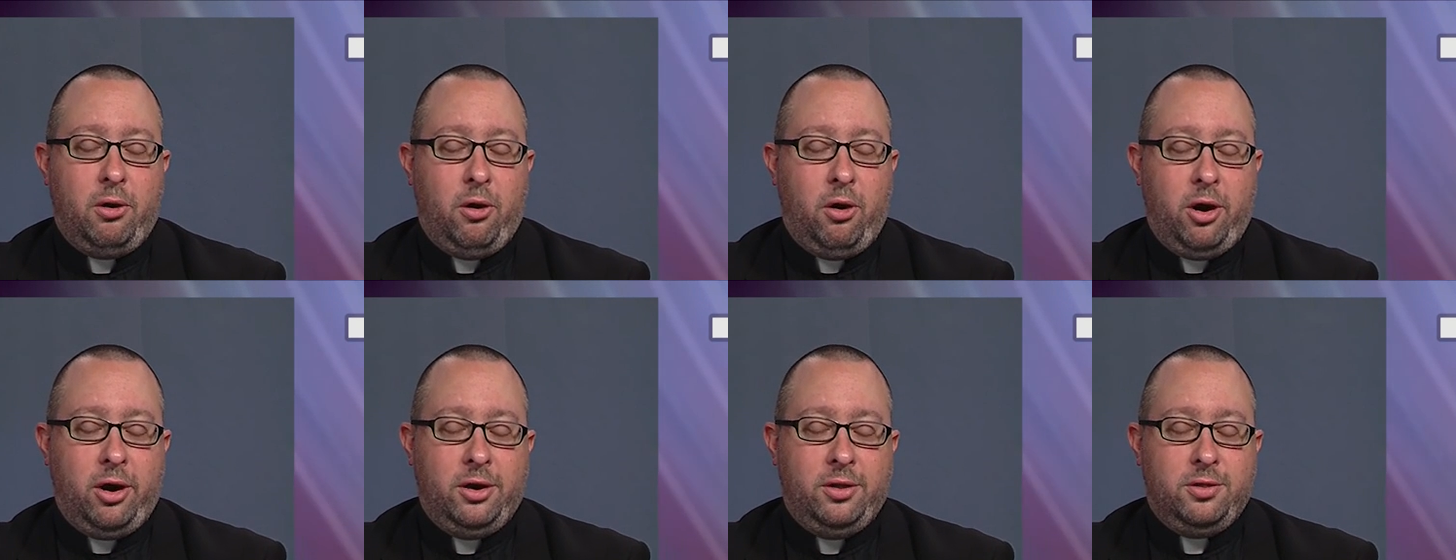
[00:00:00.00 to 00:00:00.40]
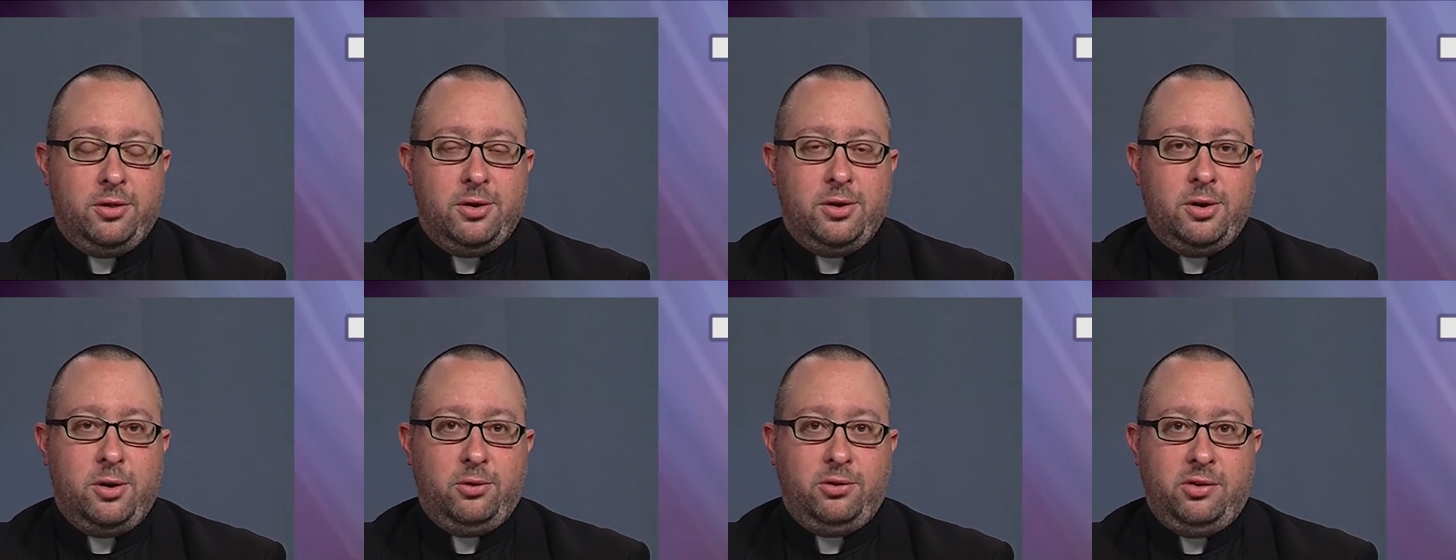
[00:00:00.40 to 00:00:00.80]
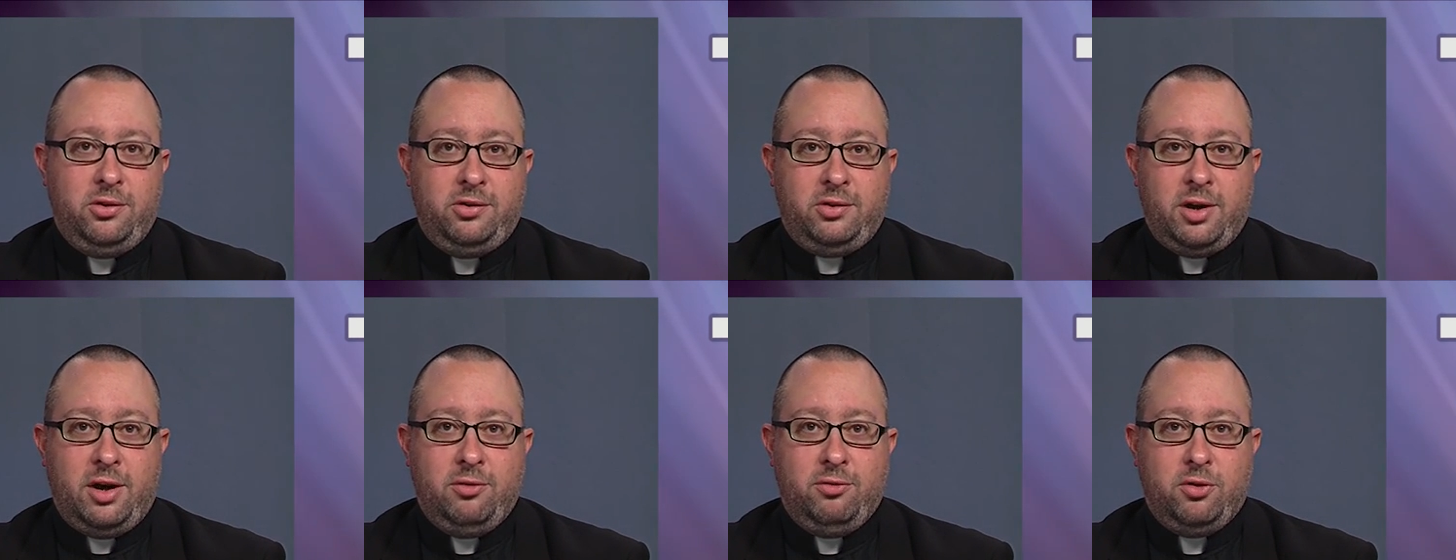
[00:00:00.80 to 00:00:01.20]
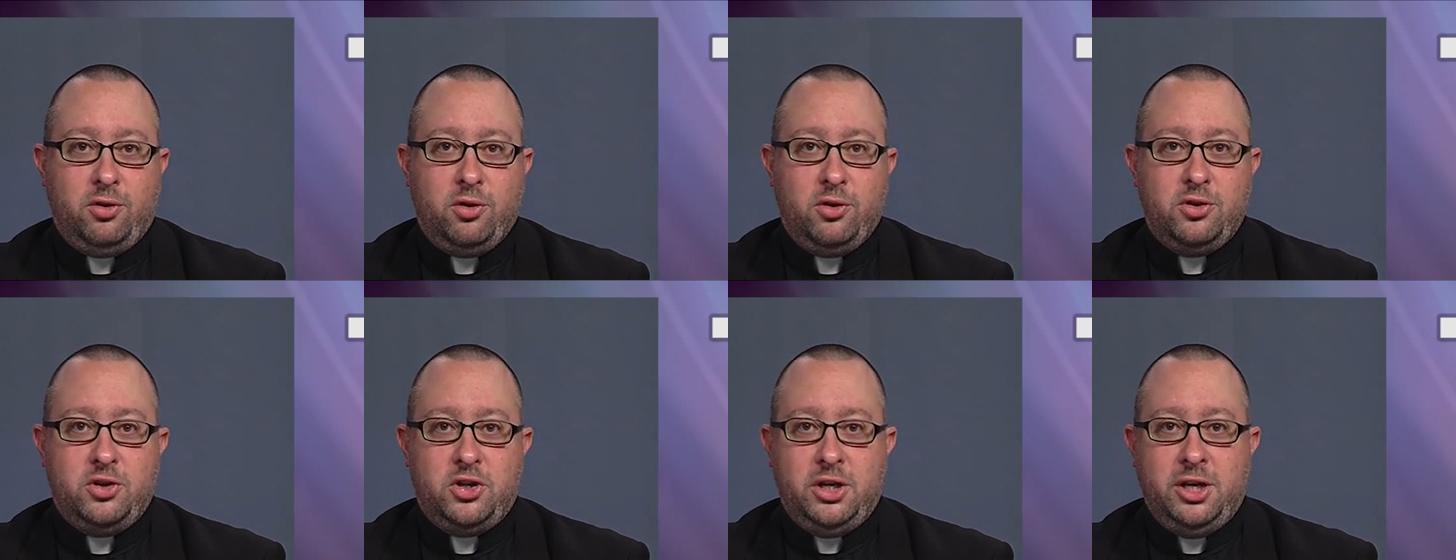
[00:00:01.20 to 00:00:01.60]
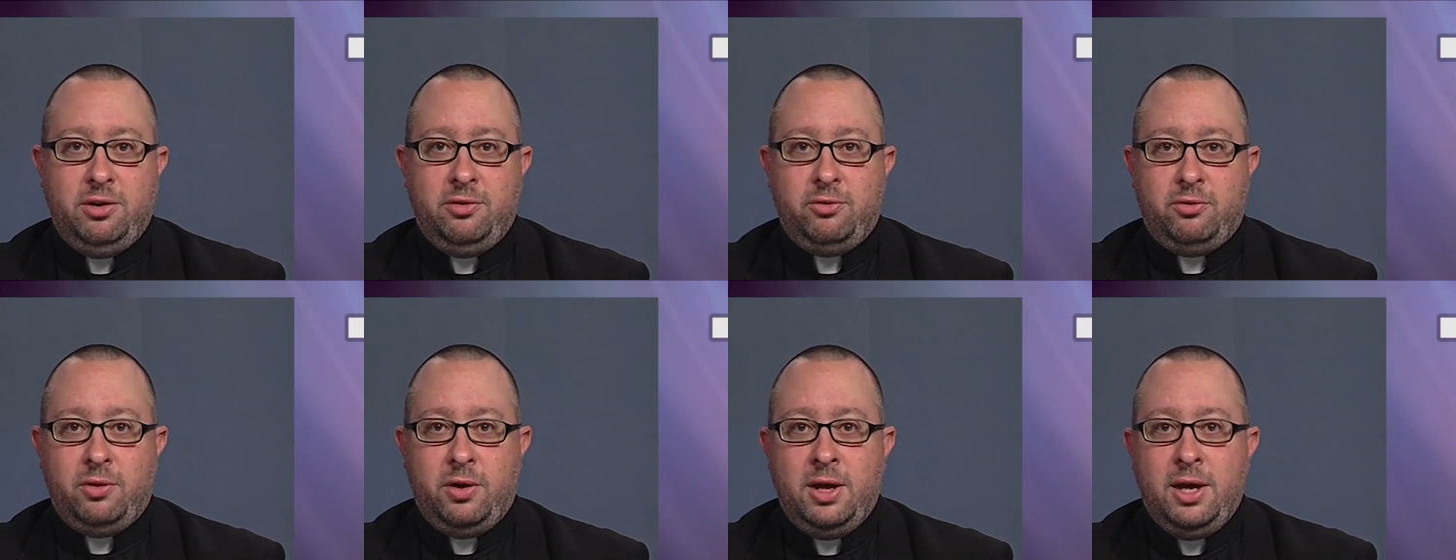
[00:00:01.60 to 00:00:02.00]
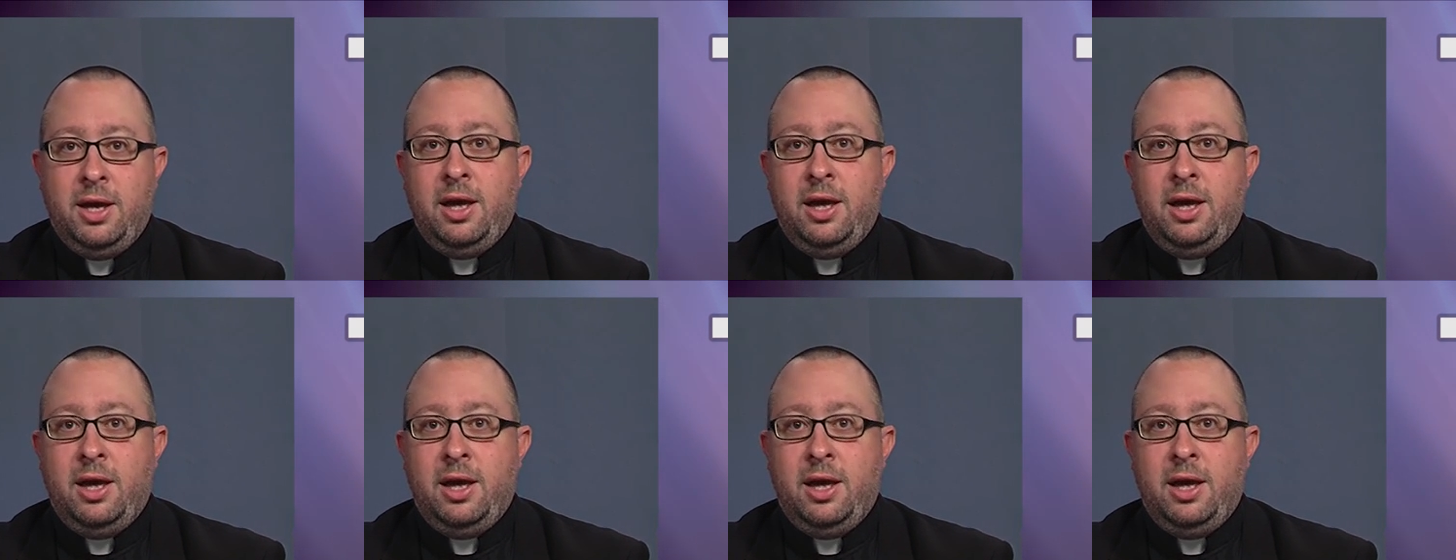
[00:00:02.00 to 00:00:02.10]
on the Gnosis of Gurdjieff.